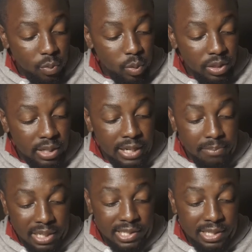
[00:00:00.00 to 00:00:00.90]
with
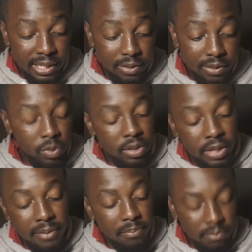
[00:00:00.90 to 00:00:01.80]
great
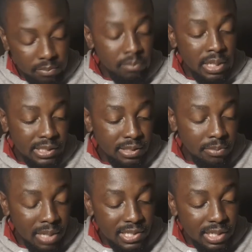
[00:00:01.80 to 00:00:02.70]

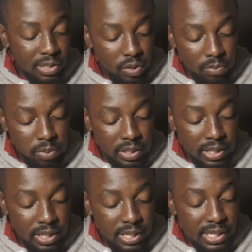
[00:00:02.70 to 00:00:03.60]
muscling on the body.